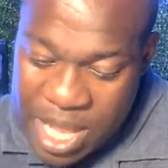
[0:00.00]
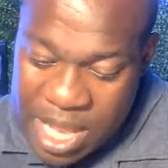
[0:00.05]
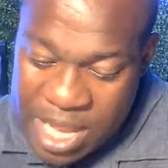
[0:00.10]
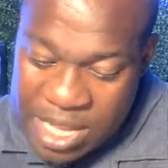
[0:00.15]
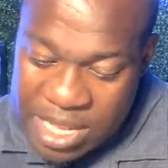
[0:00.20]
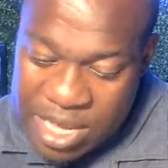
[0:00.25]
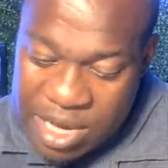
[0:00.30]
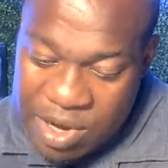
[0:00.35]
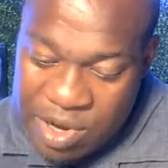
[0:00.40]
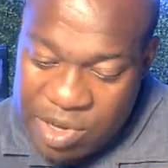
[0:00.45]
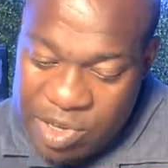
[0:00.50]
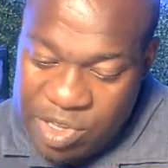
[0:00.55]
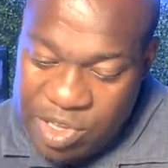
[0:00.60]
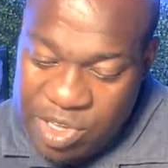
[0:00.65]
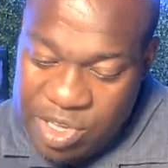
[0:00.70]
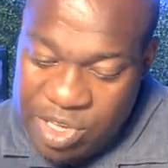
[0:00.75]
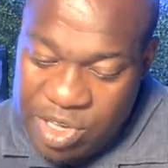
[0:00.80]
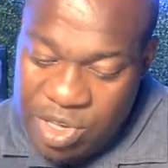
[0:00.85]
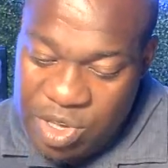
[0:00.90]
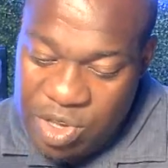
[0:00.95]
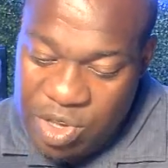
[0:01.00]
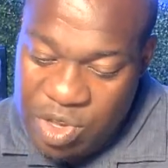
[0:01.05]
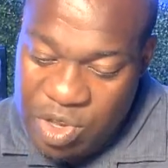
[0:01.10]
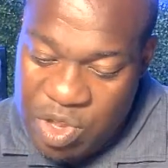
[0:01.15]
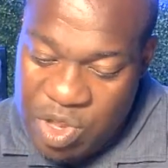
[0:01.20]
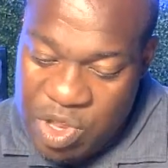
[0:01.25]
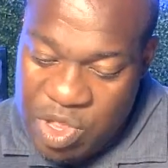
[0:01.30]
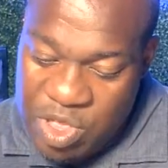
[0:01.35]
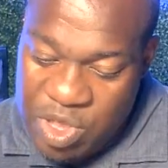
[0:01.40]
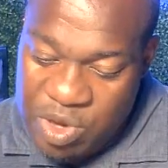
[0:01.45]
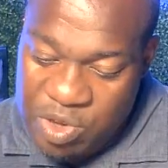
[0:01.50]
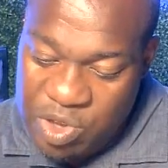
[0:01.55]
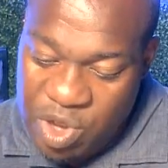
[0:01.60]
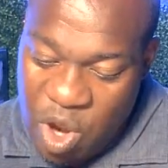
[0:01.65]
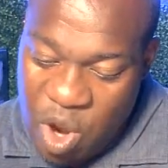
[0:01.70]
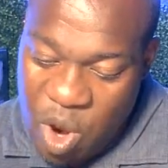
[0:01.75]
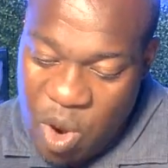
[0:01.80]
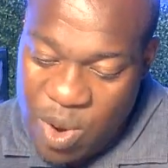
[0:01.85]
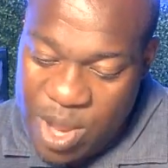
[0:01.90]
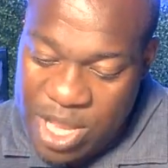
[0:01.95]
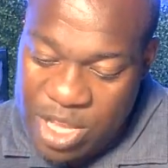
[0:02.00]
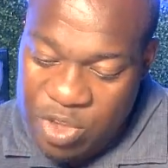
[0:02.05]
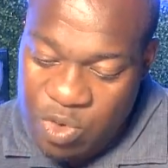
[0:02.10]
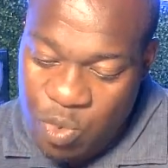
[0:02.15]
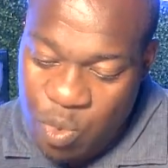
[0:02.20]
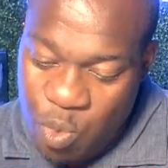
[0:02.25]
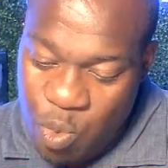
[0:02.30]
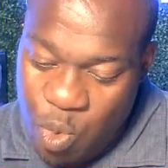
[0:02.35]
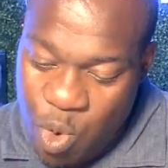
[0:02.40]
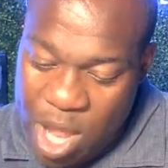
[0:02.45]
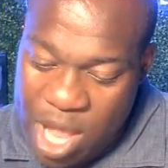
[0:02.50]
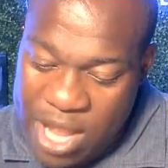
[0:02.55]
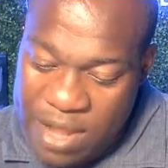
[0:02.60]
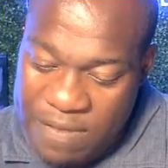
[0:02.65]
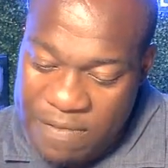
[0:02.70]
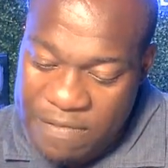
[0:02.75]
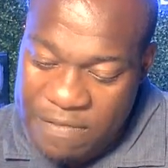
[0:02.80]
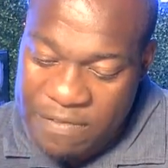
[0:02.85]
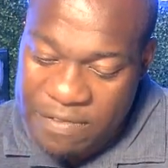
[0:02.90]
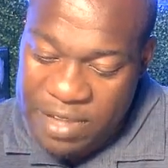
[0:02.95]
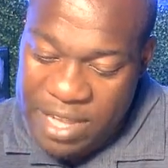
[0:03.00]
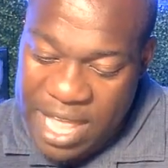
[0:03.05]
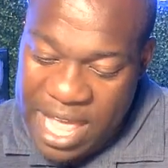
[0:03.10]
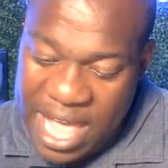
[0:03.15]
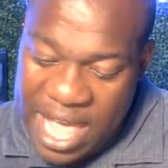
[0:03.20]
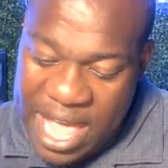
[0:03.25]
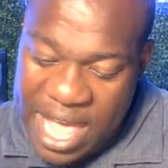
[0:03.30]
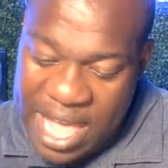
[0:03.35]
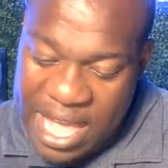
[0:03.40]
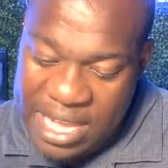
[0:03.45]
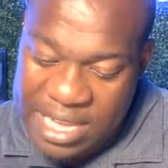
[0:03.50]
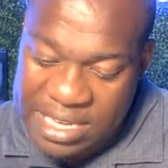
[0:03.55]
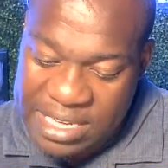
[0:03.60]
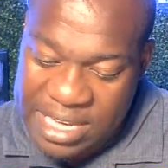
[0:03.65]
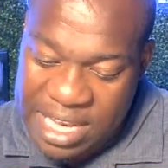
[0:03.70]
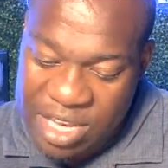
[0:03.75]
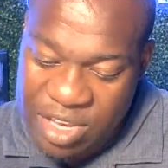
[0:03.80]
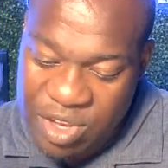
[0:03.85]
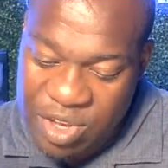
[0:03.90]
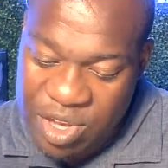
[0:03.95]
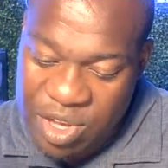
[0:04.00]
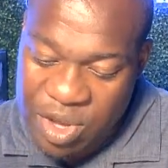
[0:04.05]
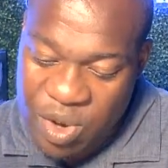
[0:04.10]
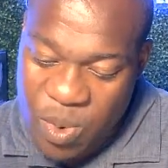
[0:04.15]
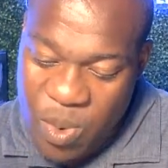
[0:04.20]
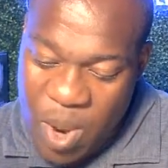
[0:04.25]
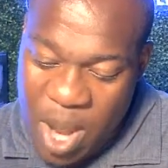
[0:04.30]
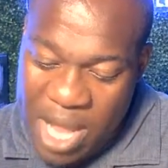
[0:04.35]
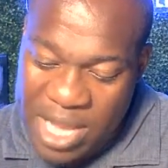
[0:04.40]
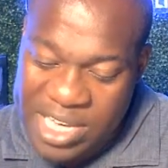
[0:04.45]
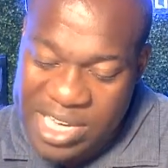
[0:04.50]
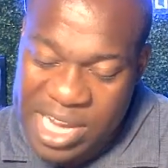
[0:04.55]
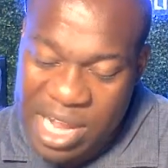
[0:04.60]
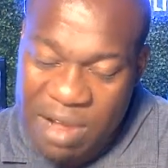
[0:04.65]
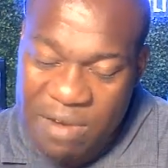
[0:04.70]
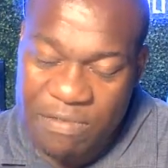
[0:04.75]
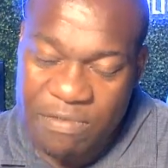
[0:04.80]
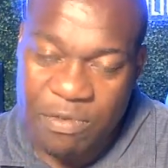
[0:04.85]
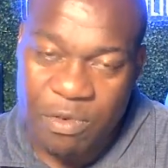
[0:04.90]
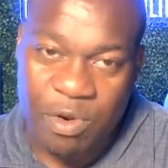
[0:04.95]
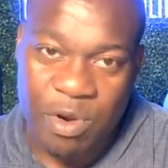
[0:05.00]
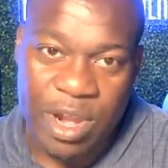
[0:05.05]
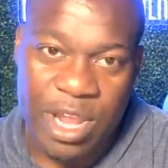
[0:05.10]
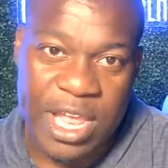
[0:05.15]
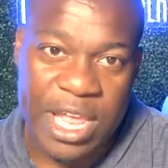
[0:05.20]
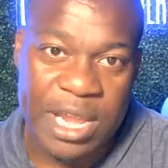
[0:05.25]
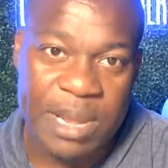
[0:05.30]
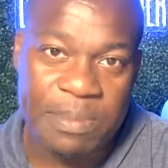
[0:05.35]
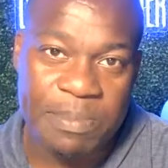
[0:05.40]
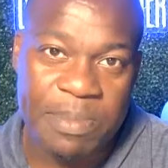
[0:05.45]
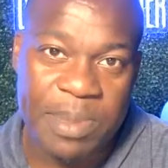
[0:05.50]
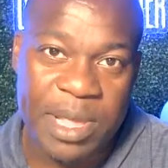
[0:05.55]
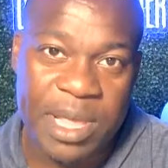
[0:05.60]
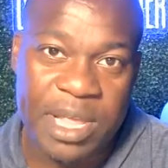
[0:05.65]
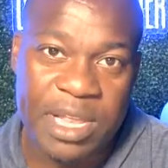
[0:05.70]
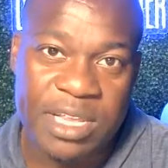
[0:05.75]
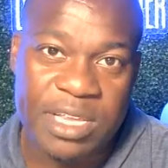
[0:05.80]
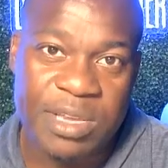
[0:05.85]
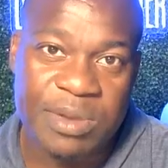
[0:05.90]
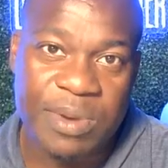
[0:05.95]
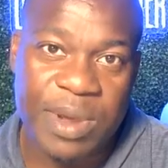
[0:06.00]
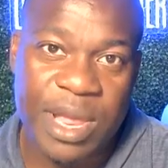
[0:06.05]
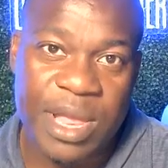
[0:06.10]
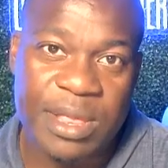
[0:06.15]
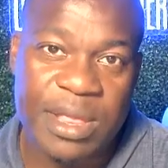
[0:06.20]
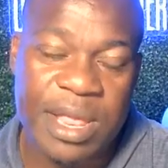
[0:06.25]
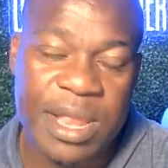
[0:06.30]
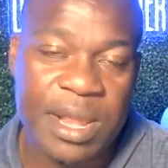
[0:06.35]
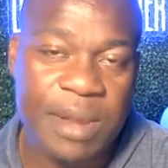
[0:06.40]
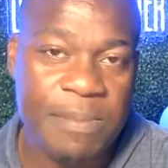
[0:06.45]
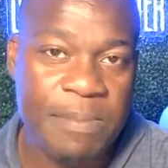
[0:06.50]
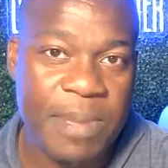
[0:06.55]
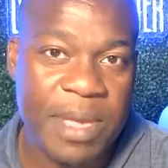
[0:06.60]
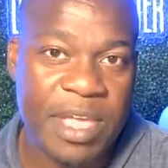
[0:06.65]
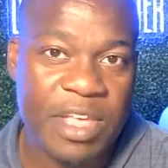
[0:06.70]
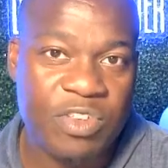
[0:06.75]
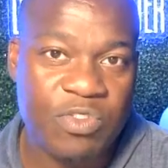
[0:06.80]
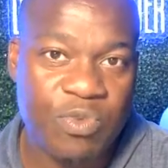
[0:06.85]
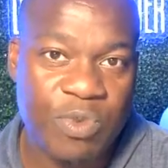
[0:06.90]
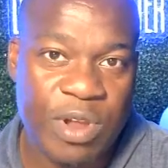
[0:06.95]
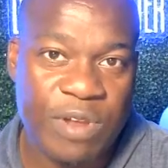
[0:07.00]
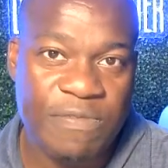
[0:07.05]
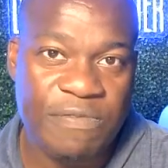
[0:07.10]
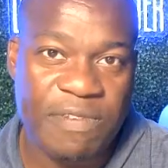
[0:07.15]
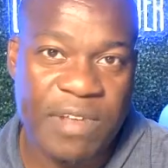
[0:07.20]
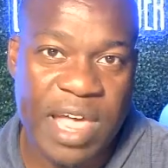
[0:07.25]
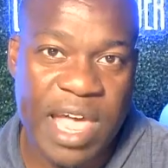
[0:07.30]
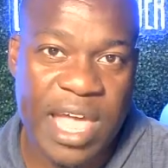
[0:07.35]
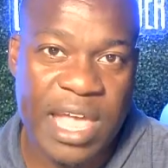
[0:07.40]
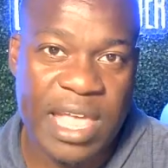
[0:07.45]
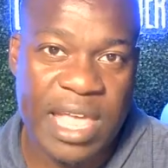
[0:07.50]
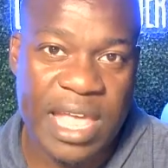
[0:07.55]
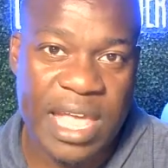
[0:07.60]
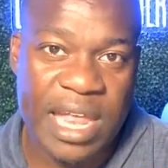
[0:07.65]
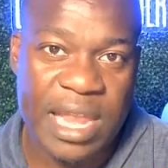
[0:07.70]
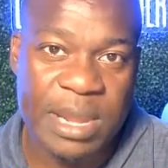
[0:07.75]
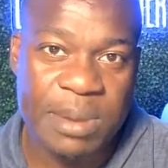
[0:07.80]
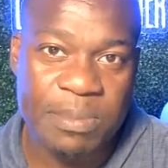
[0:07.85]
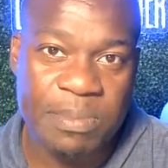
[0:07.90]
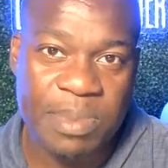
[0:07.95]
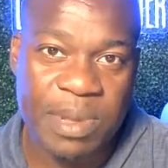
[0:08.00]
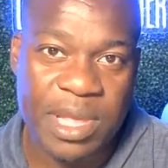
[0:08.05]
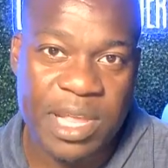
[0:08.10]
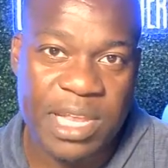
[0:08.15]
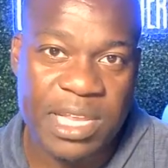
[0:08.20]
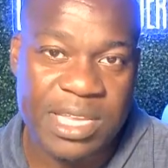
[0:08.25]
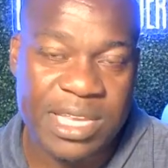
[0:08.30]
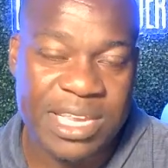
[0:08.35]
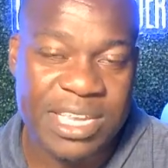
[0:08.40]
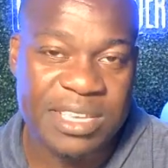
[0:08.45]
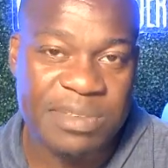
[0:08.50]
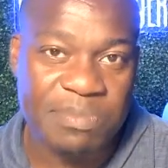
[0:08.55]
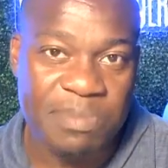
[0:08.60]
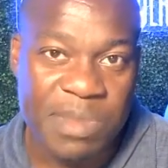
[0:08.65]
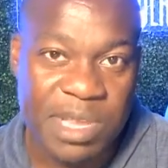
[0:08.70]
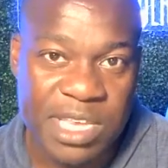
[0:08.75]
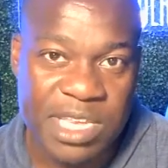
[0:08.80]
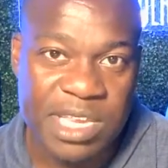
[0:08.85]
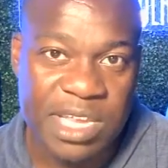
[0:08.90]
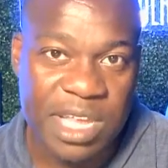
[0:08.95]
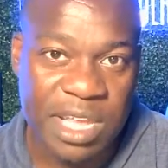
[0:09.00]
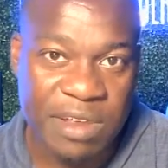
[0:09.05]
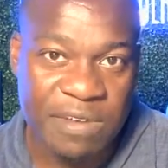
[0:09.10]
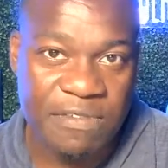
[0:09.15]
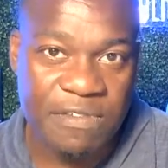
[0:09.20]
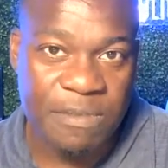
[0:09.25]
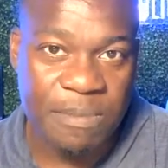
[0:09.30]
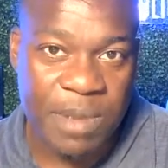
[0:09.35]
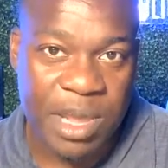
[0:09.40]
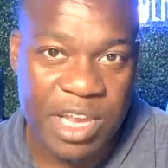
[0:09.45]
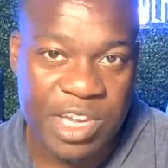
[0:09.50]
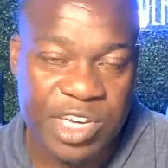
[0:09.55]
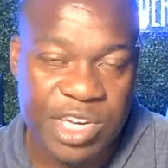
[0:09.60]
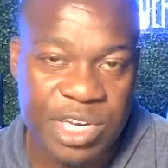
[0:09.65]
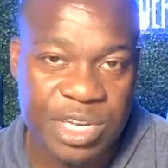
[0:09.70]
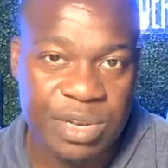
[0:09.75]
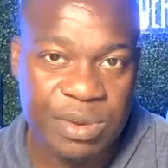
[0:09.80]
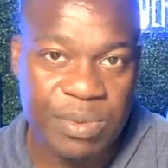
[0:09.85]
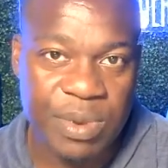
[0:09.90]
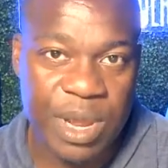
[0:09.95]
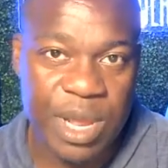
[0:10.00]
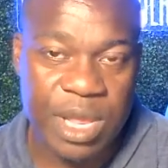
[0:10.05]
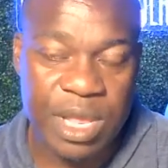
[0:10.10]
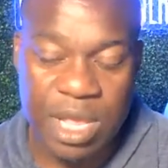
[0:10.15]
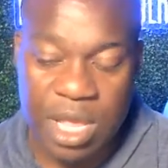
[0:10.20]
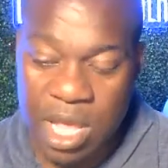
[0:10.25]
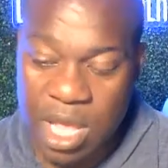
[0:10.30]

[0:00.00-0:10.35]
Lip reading: there's always red flags that you need to watch out for in bids, right? And the biggest red flag in bids is missing information, right?